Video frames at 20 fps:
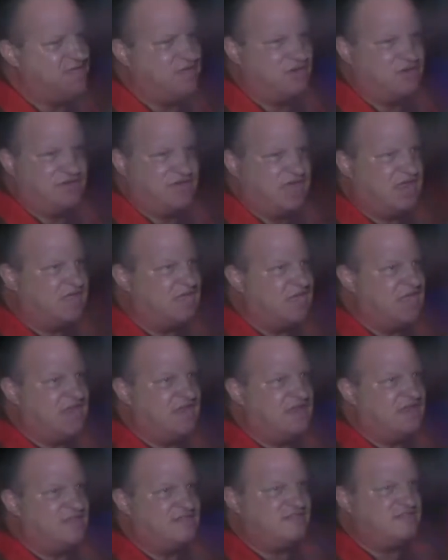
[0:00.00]
They're
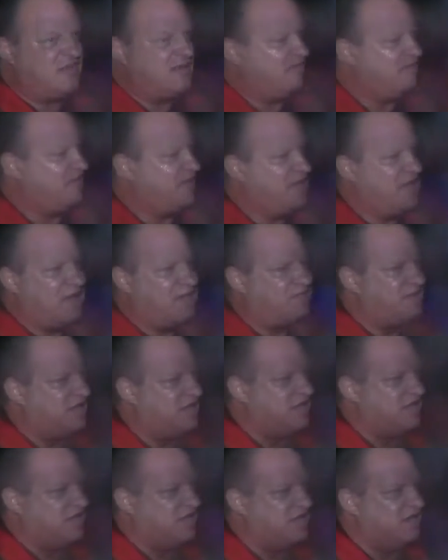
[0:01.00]
dedicated to the same thing I'm
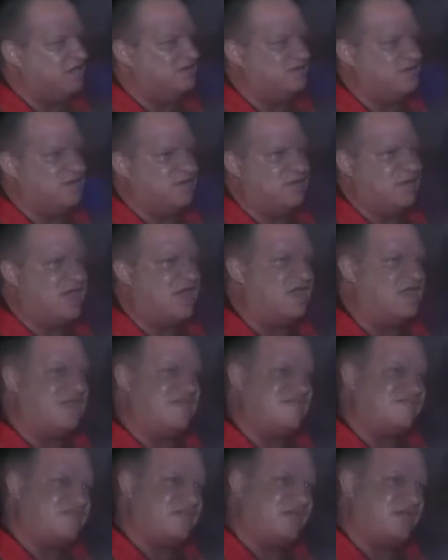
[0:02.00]
dedicated to, and I
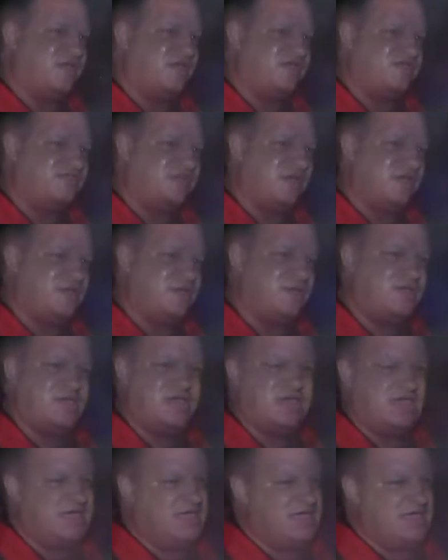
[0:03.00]
didn't feel as though
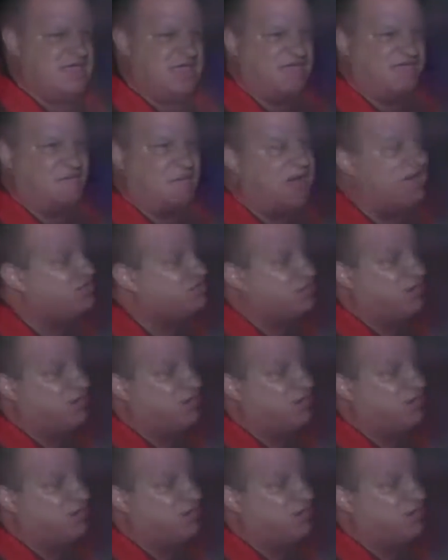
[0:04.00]
if my